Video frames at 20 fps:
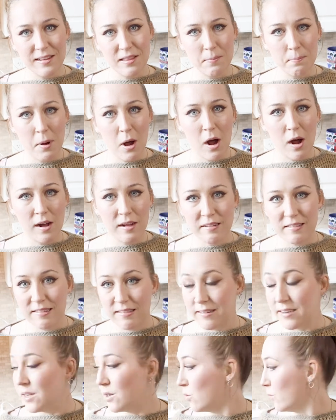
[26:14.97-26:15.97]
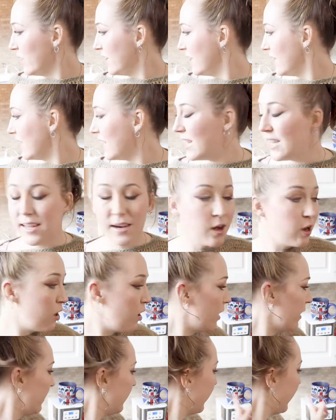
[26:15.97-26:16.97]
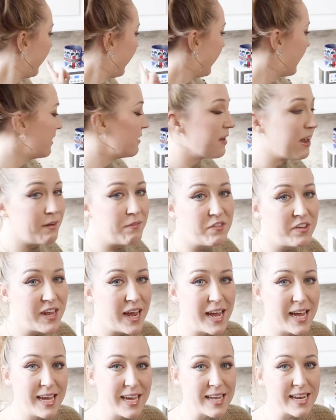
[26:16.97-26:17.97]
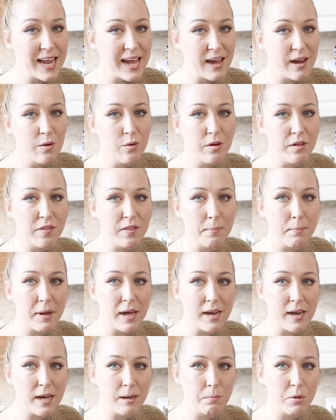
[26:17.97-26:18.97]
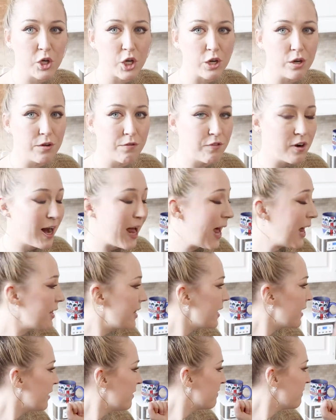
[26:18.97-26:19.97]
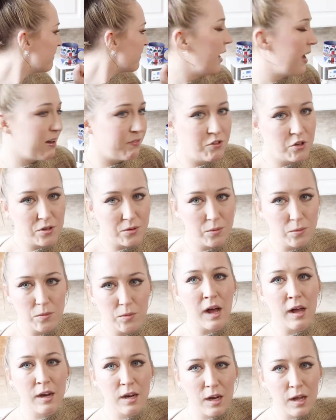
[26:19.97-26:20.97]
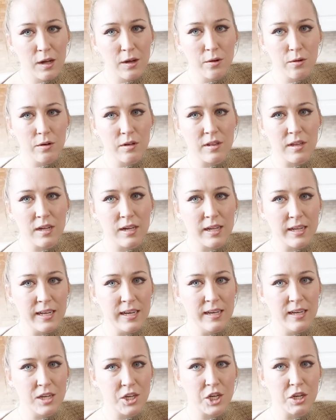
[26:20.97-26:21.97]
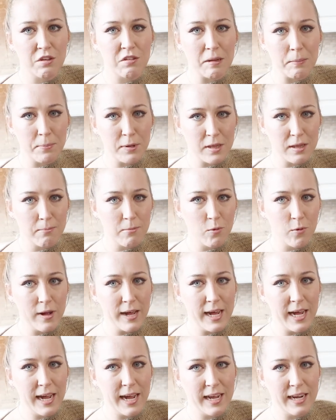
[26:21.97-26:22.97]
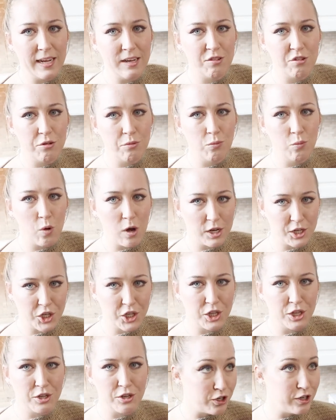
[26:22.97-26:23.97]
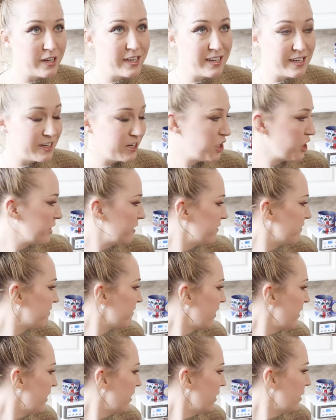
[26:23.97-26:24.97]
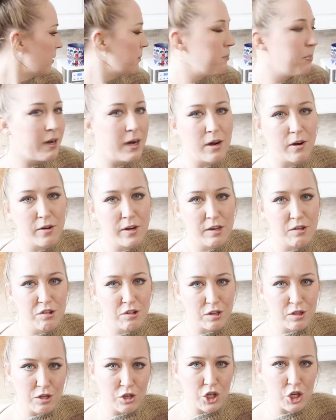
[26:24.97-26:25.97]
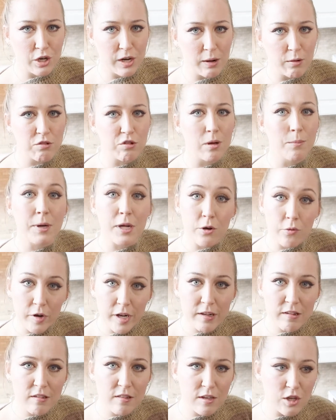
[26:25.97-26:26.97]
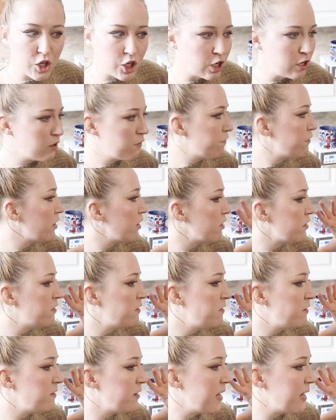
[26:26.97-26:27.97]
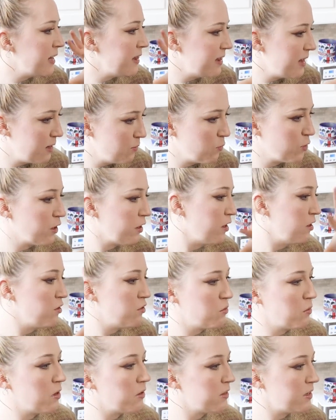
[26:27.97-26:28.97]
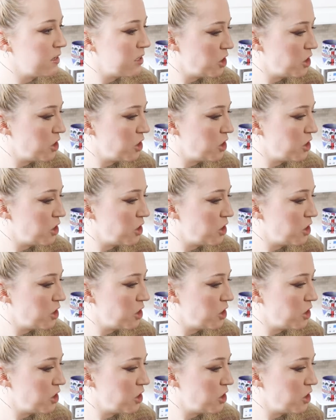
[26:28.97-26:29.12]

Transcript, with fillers: the pot still with the heat on, and I've taken out the button-up shirt for Alex. I have to unload the clean dishes and put them away. I need to wash the dirty dishes, but I already took the shirt out. So I'm gonna rinse the shirt first, and then we're gonna do all the